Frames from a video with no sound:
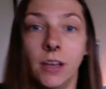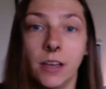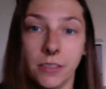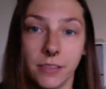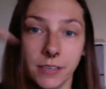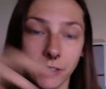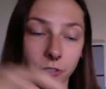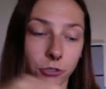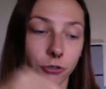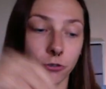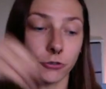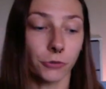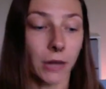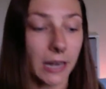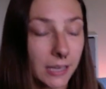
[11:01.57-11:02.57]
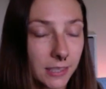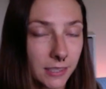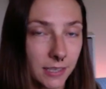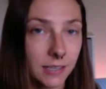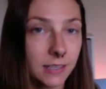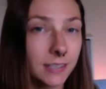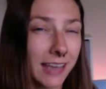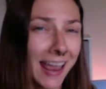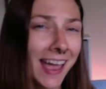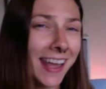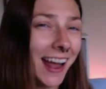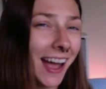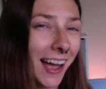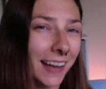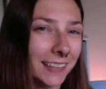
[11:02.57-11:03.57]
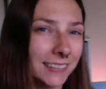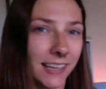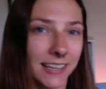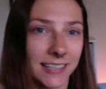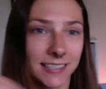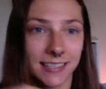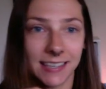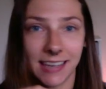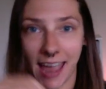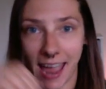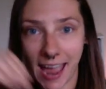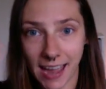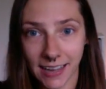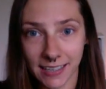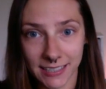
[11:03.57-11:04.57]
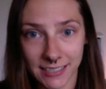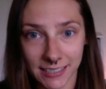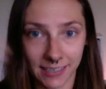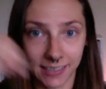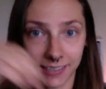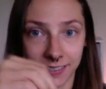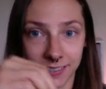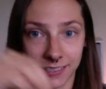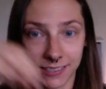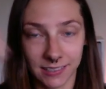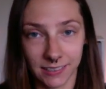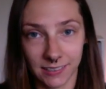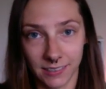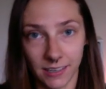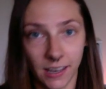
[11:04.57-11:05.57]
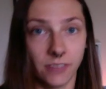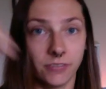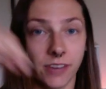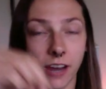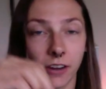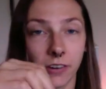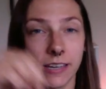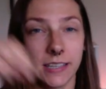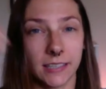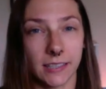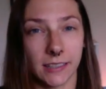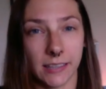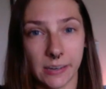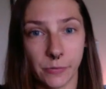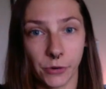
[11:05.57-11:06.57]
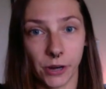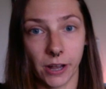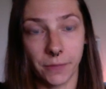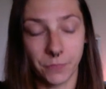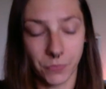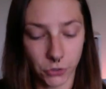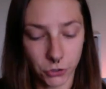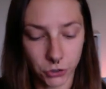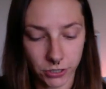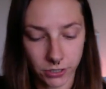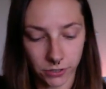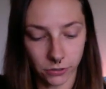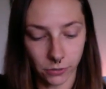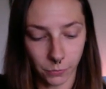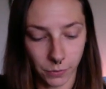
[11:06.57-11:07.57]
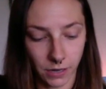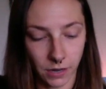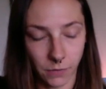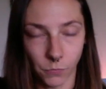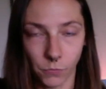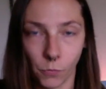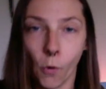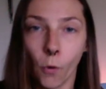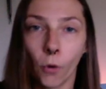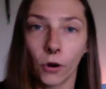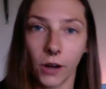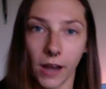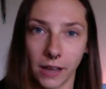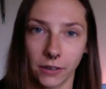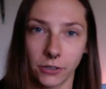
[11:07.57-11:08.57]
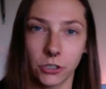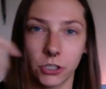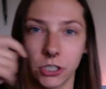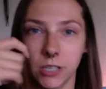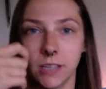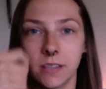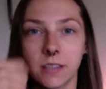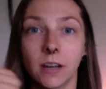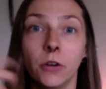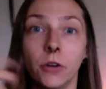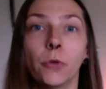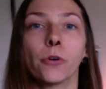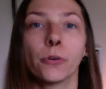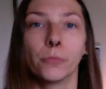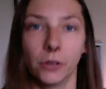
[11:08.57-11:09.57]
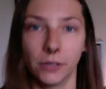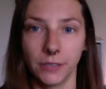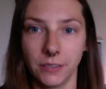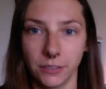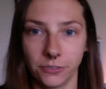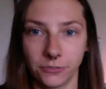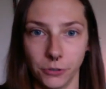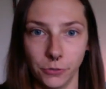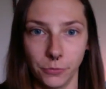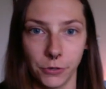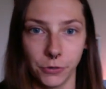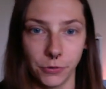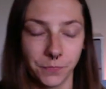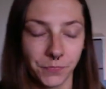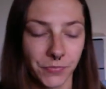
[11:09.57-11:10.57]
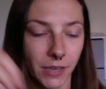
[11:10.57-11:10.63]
This strengthens and highlights the axis of Aries and Libra. There's just a little bit more energy than normal in the full moon.